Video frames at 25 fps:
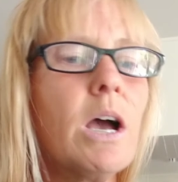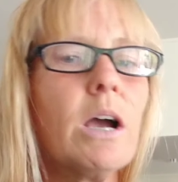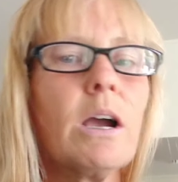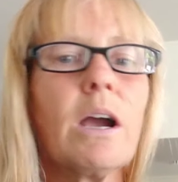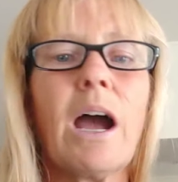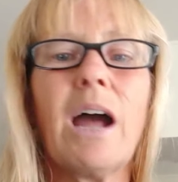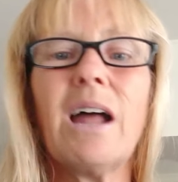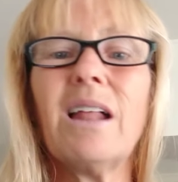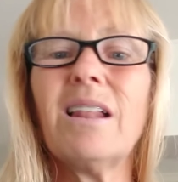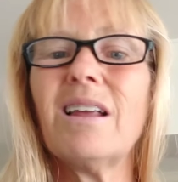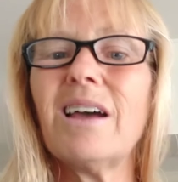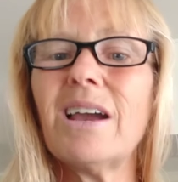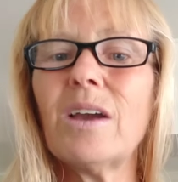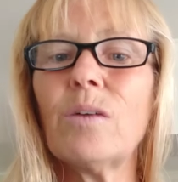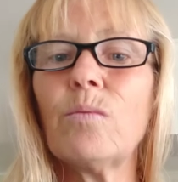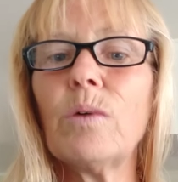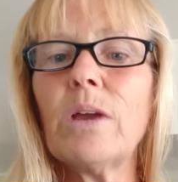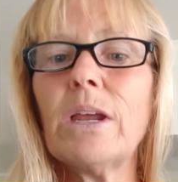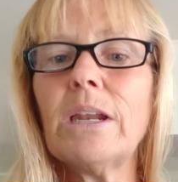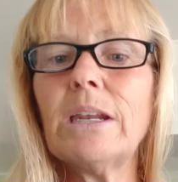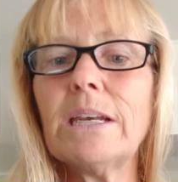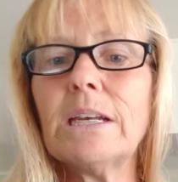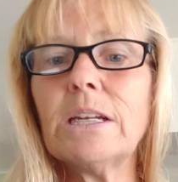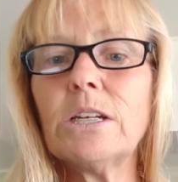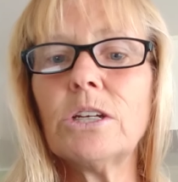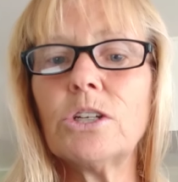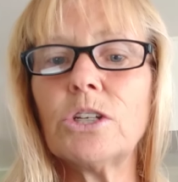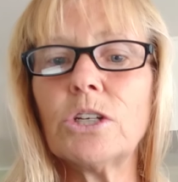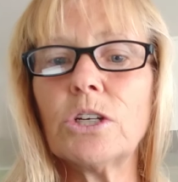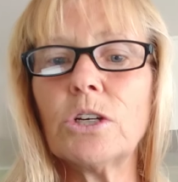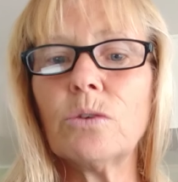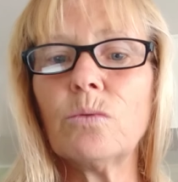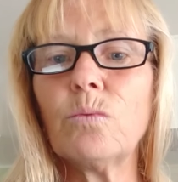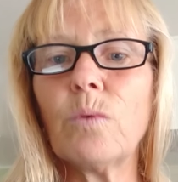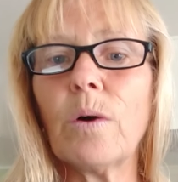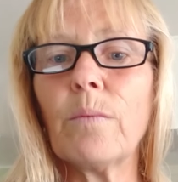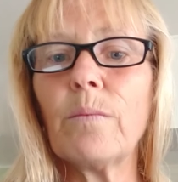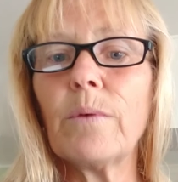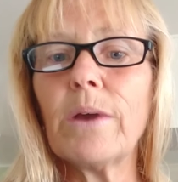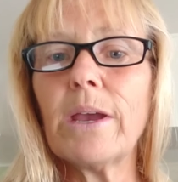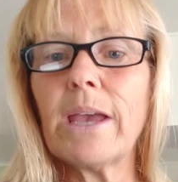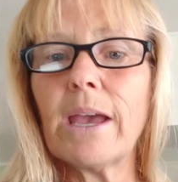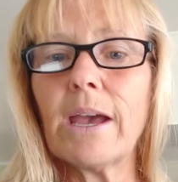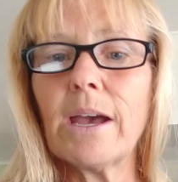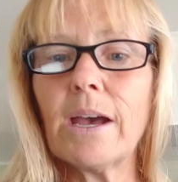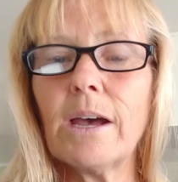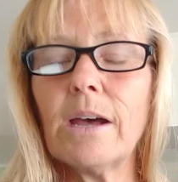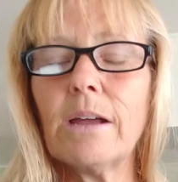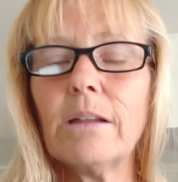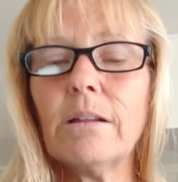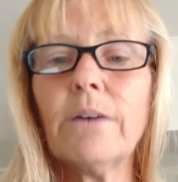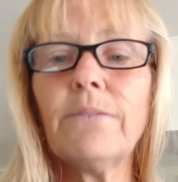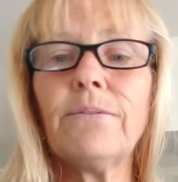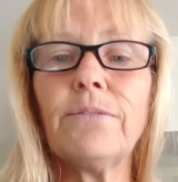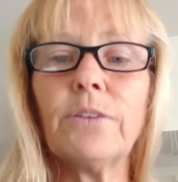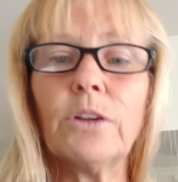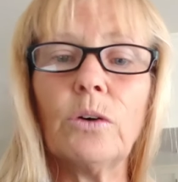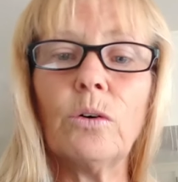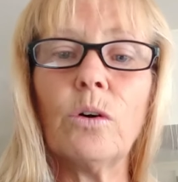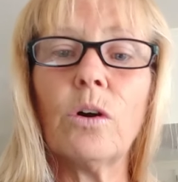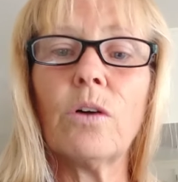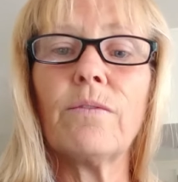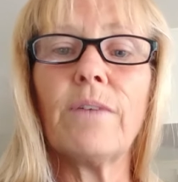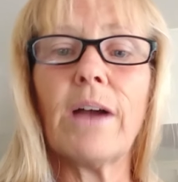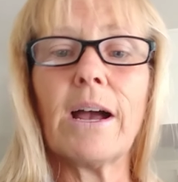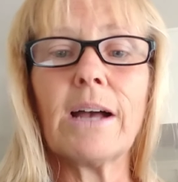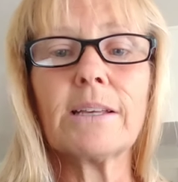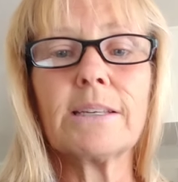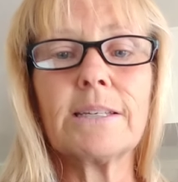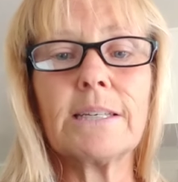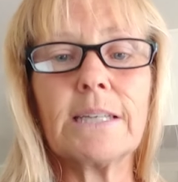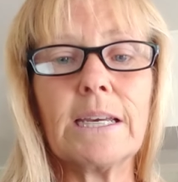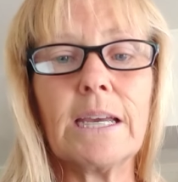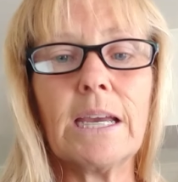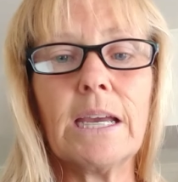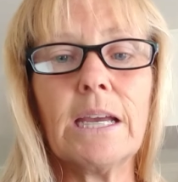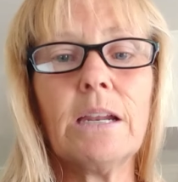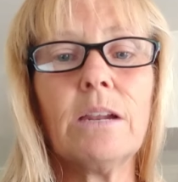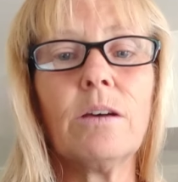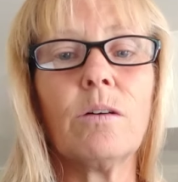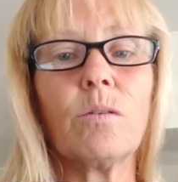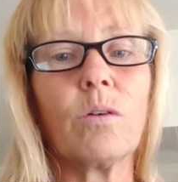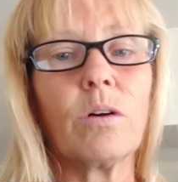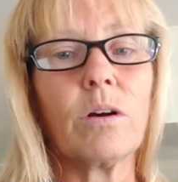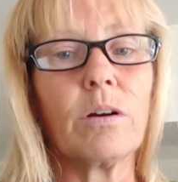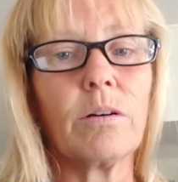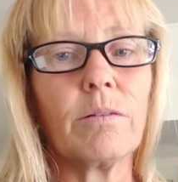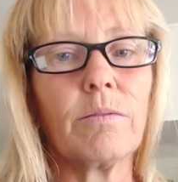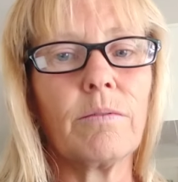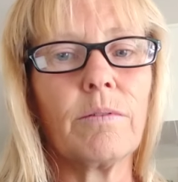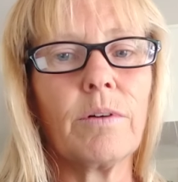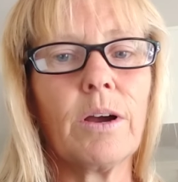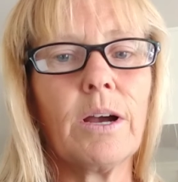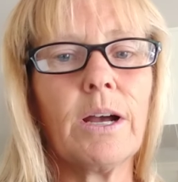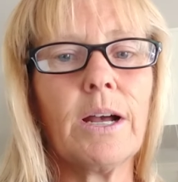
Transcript: kind of like we need to do when we get a flu or vaccine or